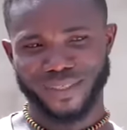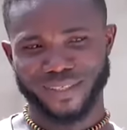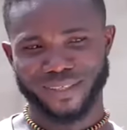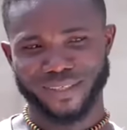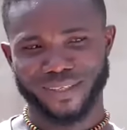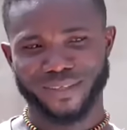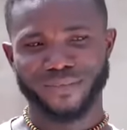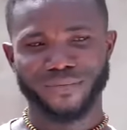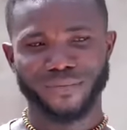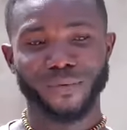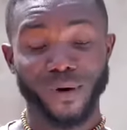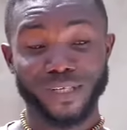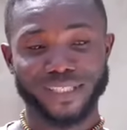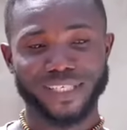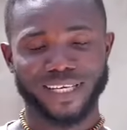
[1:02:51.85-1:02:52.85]
Next week.
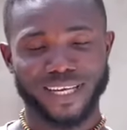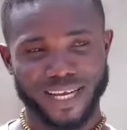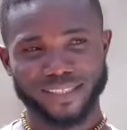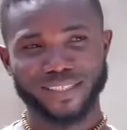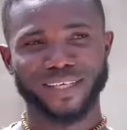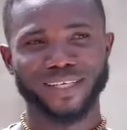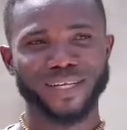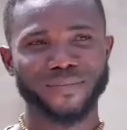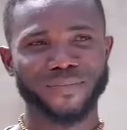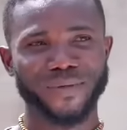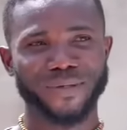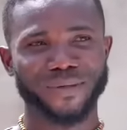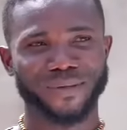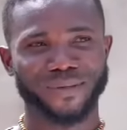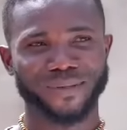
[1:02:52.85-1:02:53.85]
If you want to sell, just
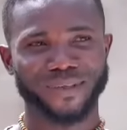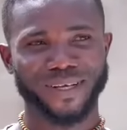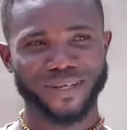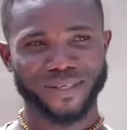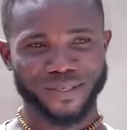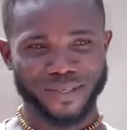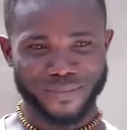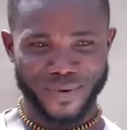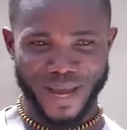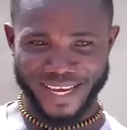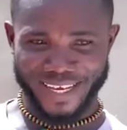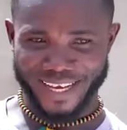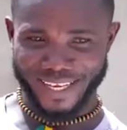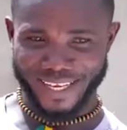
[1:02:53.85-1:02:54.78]
let me know. Eh?